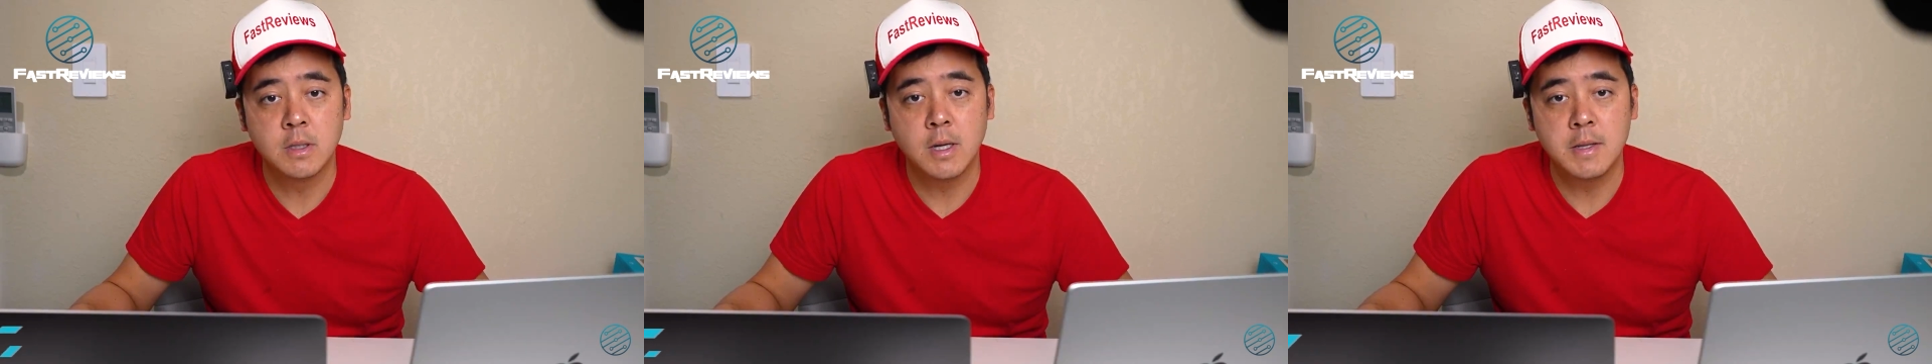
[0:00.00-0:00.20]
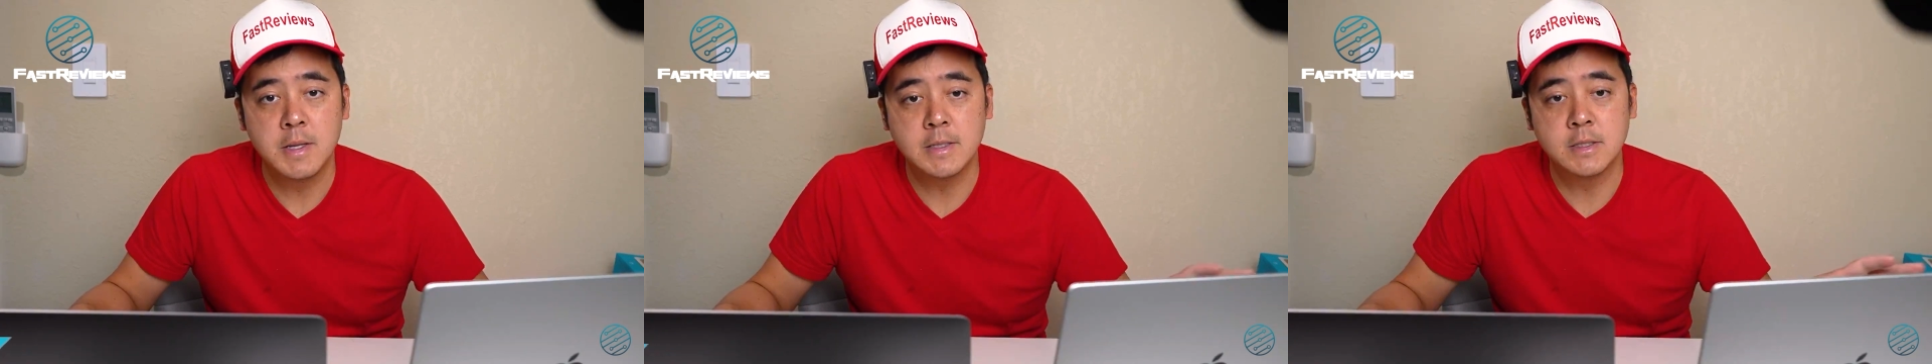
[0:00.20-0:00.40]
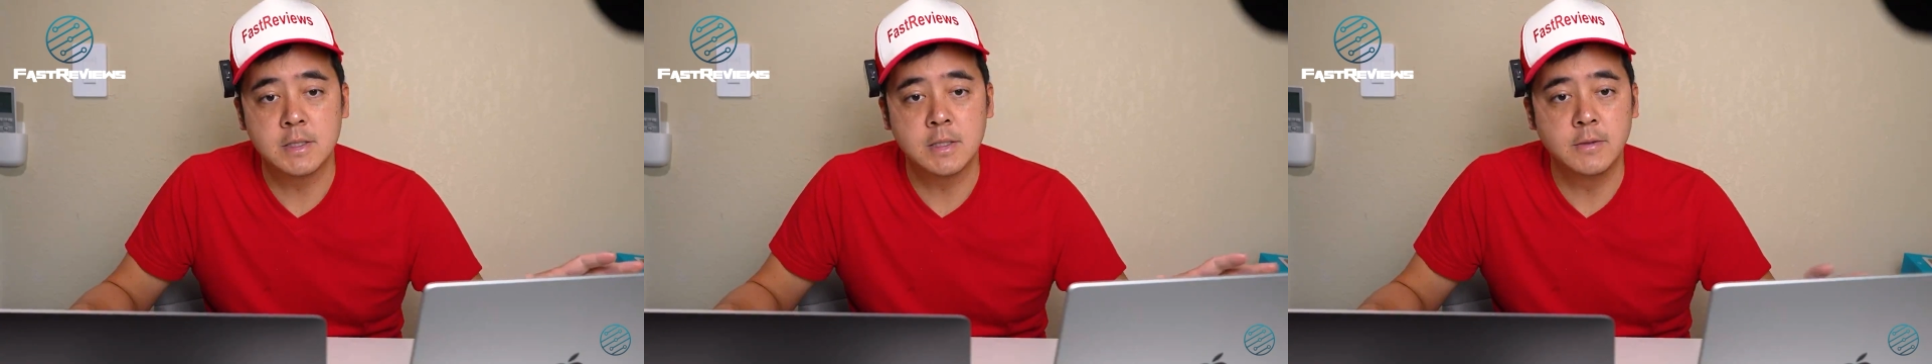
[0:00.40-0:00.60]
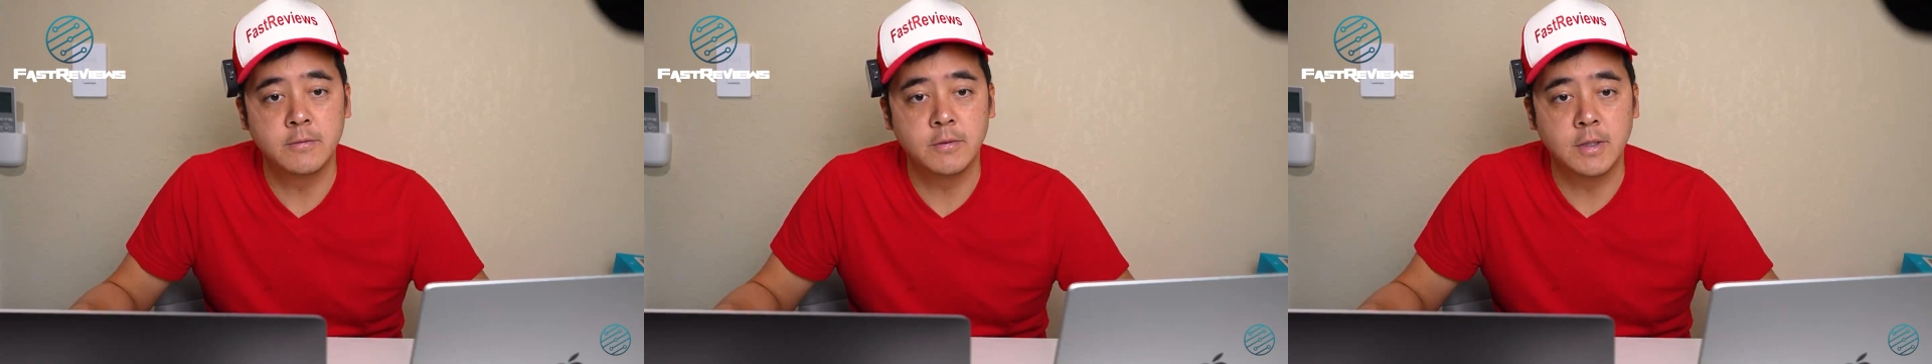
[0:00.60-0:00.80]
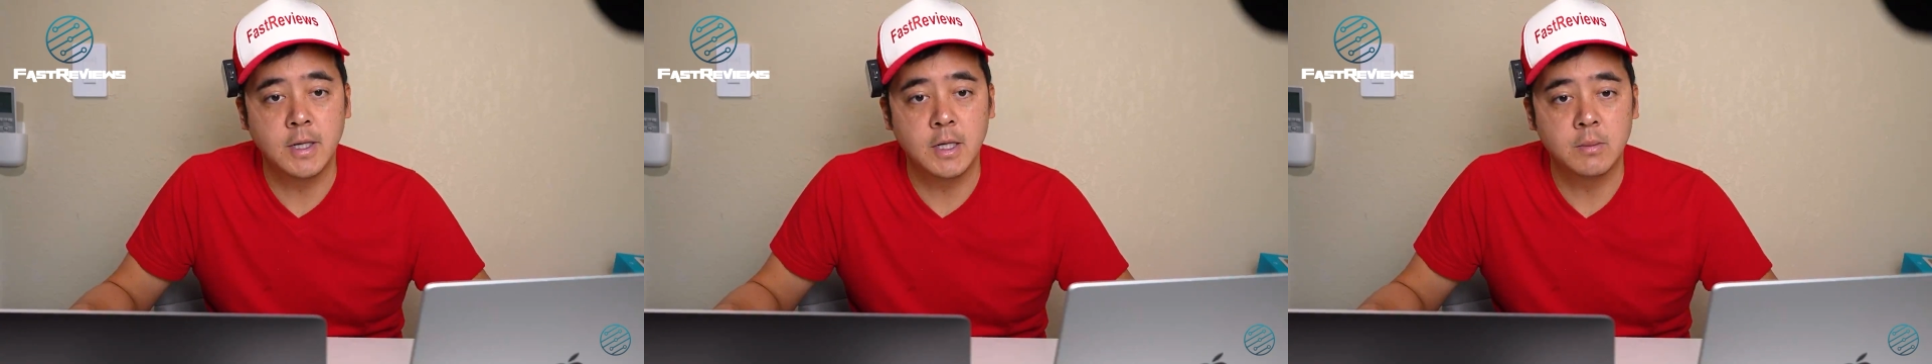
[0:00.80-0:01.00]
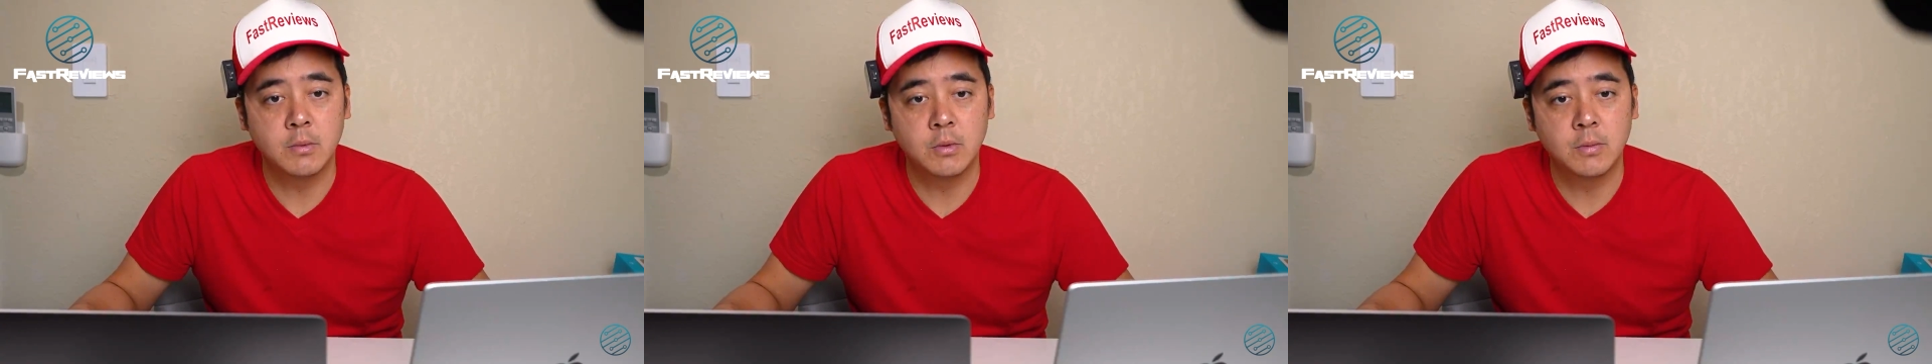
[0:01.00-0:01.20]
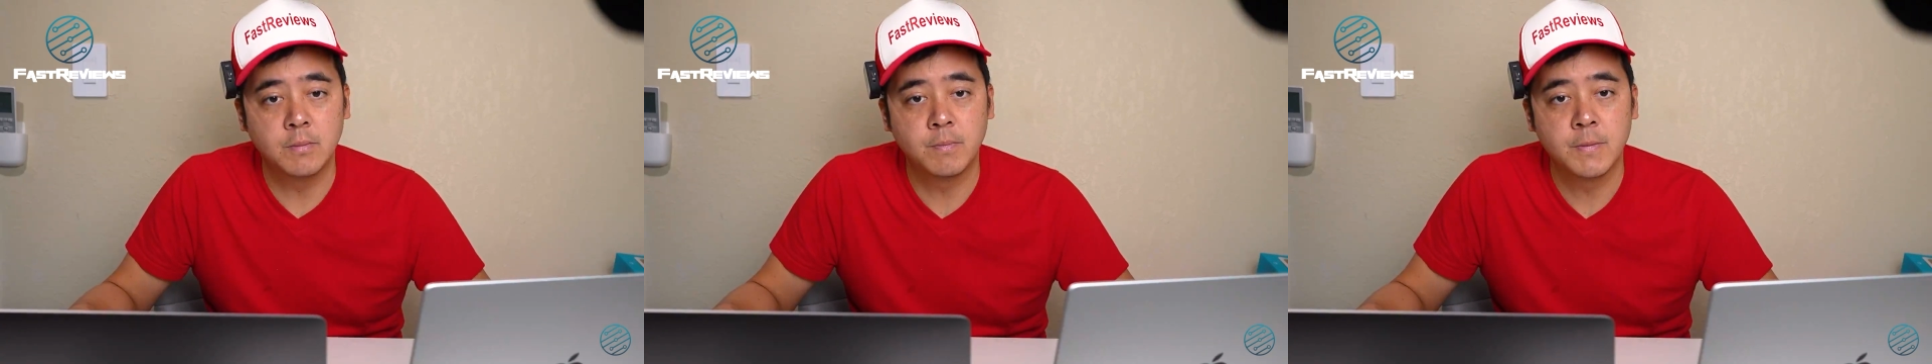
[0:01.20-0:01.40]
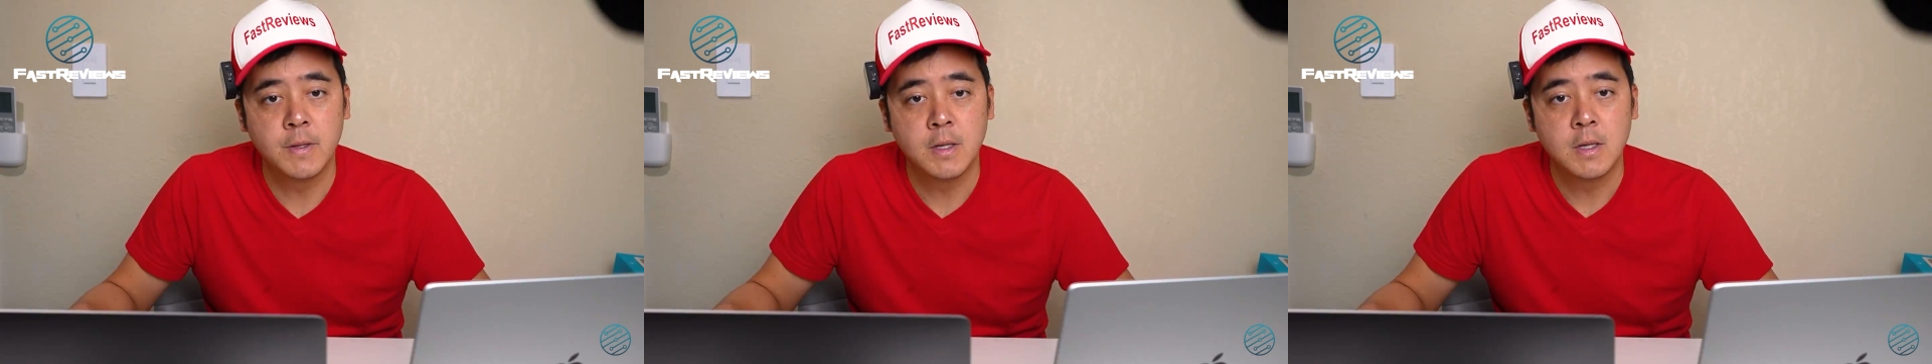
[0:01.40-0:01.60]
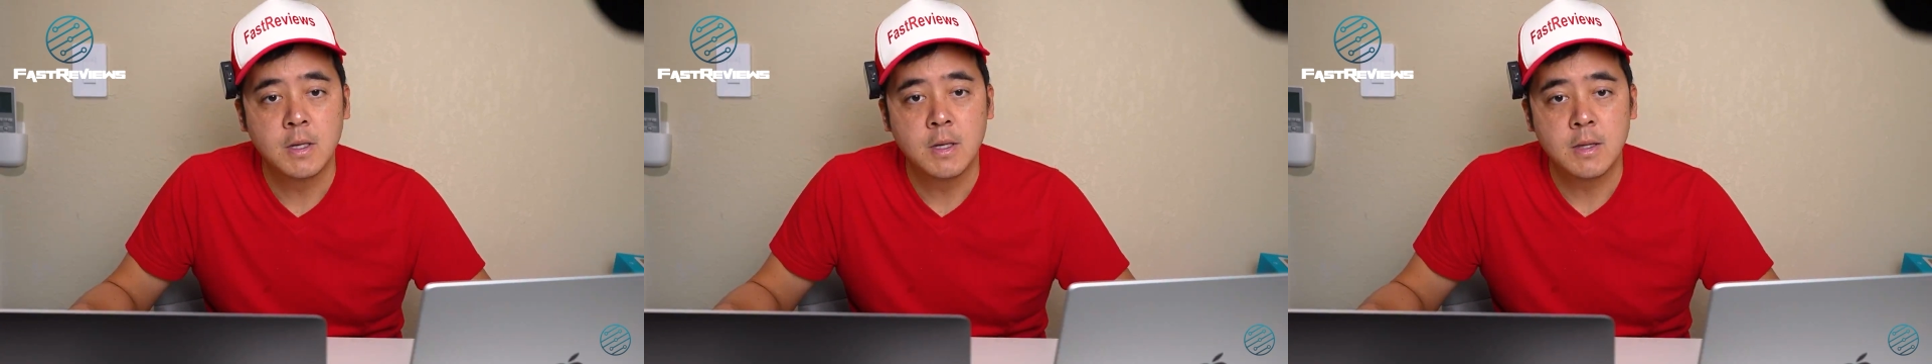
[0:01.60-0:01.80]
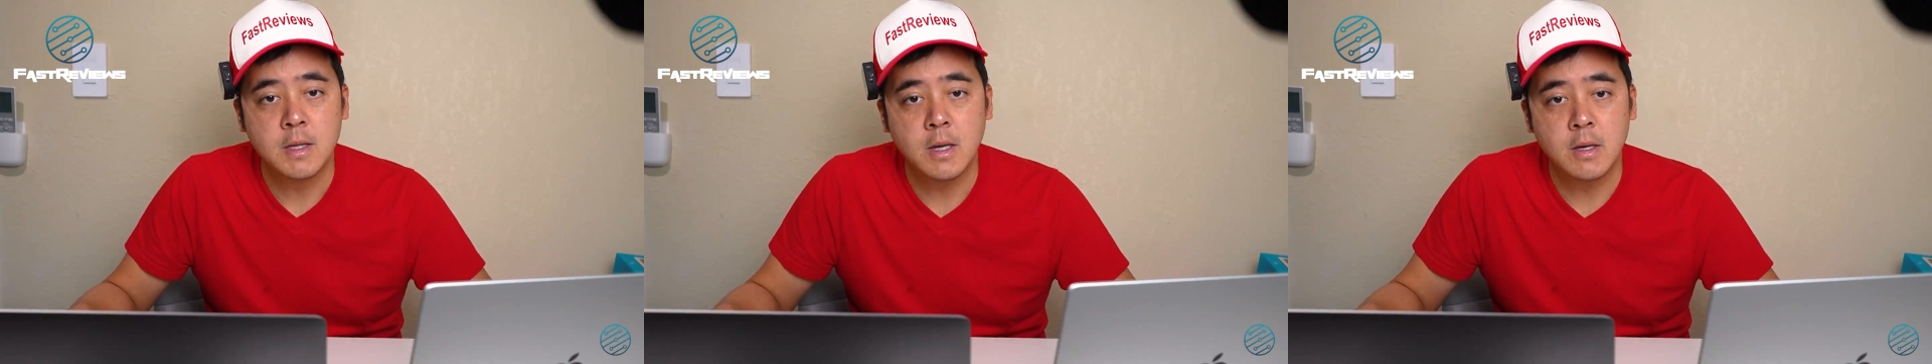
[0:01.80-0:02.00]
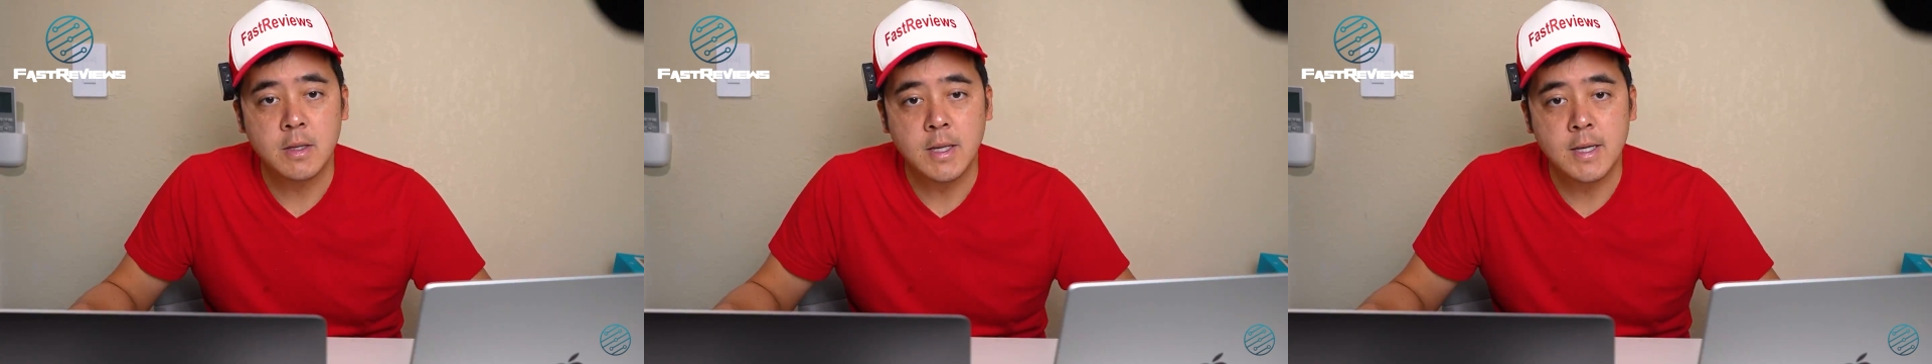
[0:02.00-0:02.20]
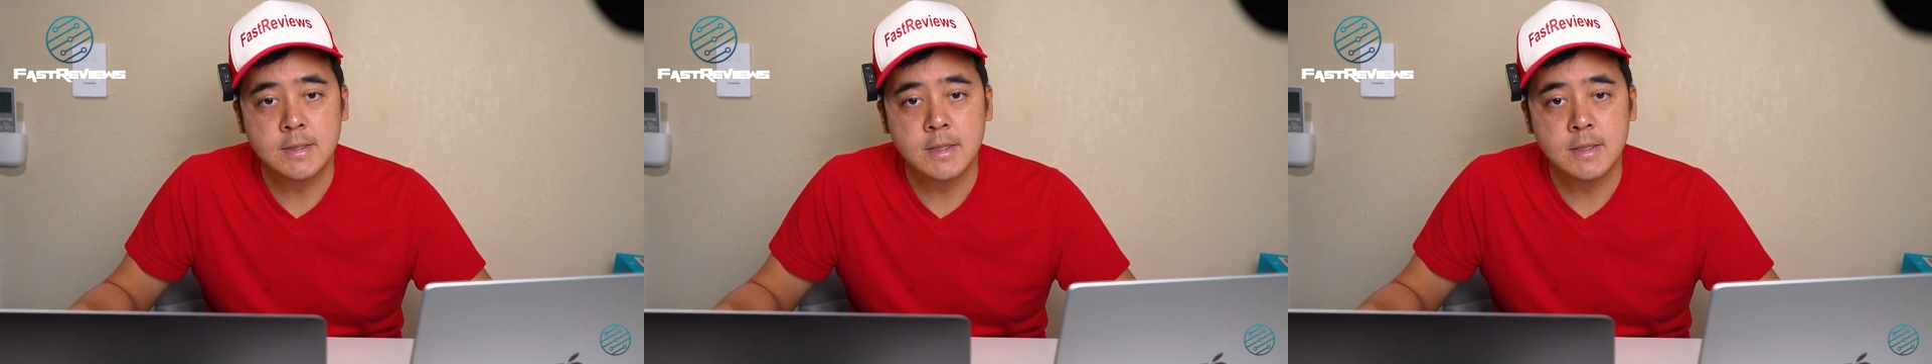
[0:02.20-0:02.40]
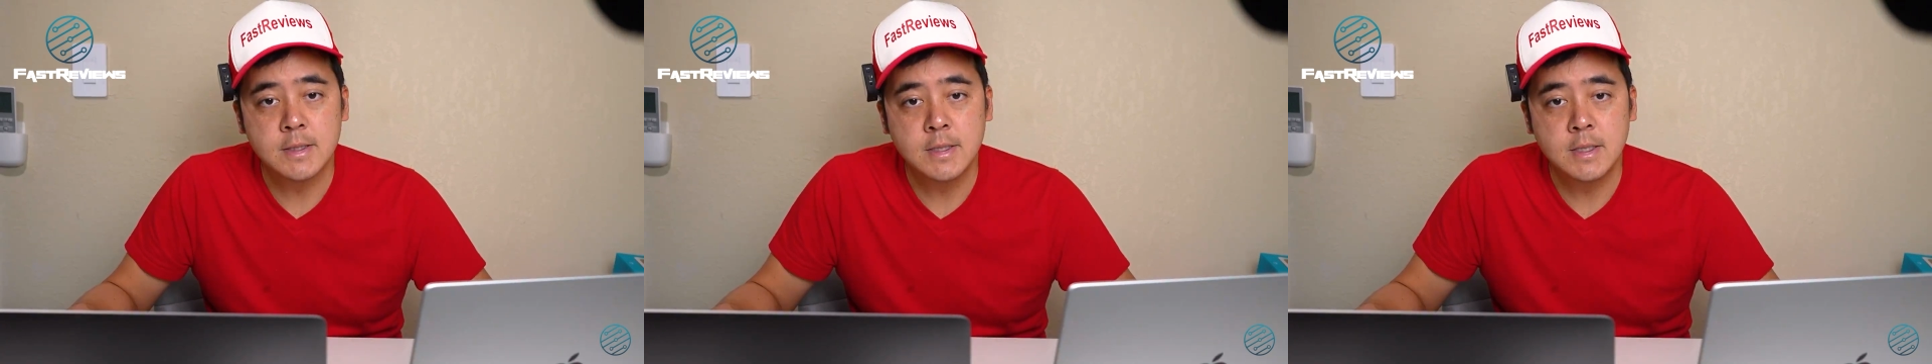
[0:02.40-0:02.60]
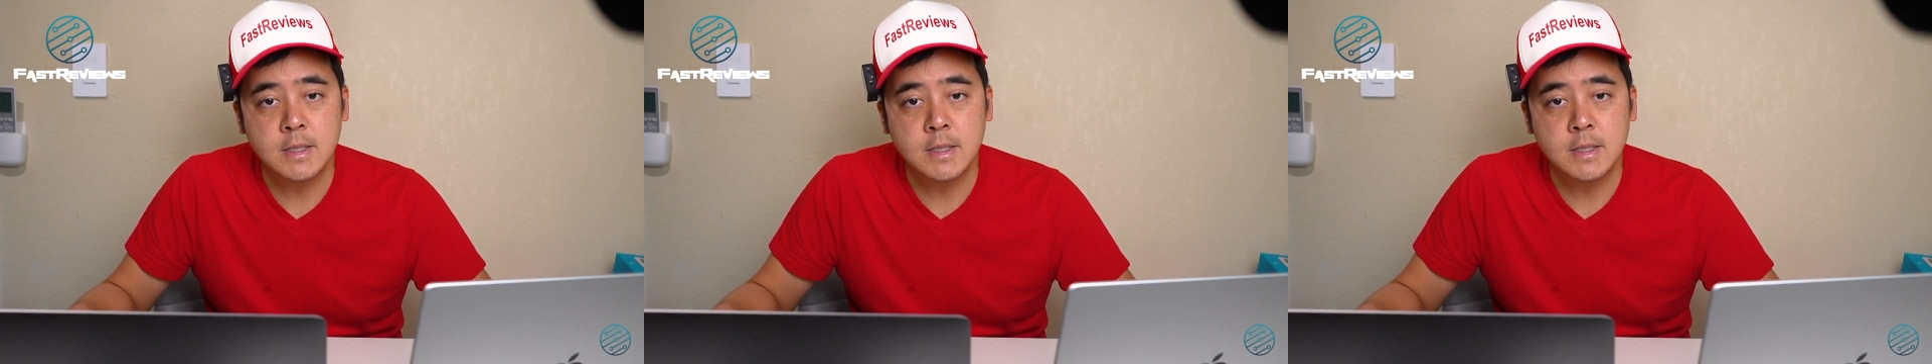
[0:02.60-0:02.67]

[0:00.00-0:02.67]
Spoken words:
and that's just a different animal. Now the SSD